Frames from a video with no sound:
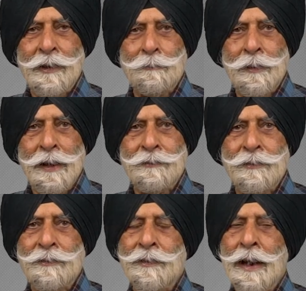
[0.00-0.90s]
in some
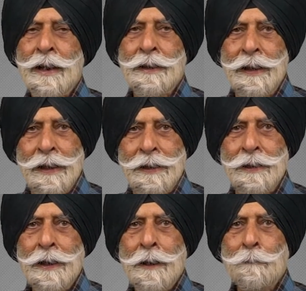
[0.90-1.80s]
cases,
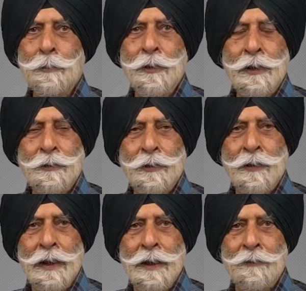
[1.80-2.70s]
cleaned, put
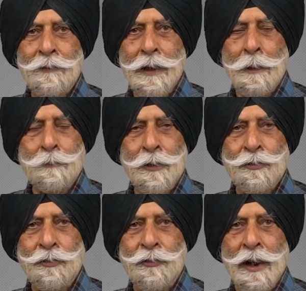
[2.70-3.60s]
into the
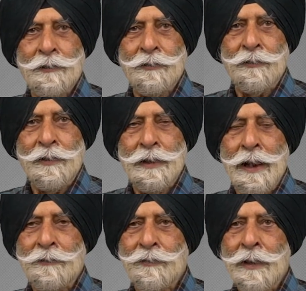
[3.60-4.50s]
ammunition racks of the
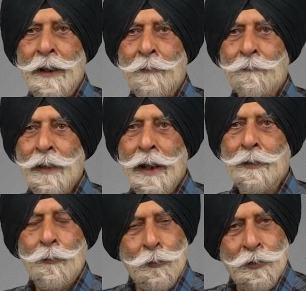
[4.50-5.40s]
tanks.
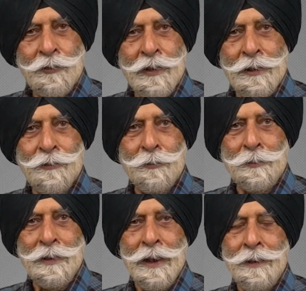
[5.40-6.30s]
And all this has to
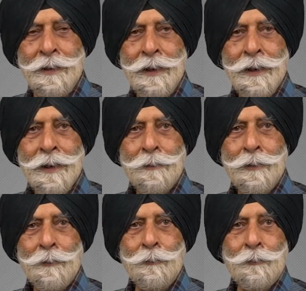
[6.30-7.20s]
be done
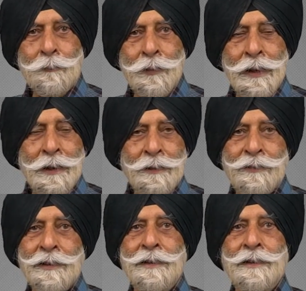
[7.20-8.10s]
within
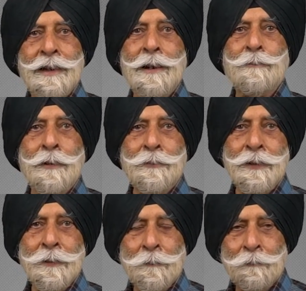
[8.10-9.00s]
a certain time limit.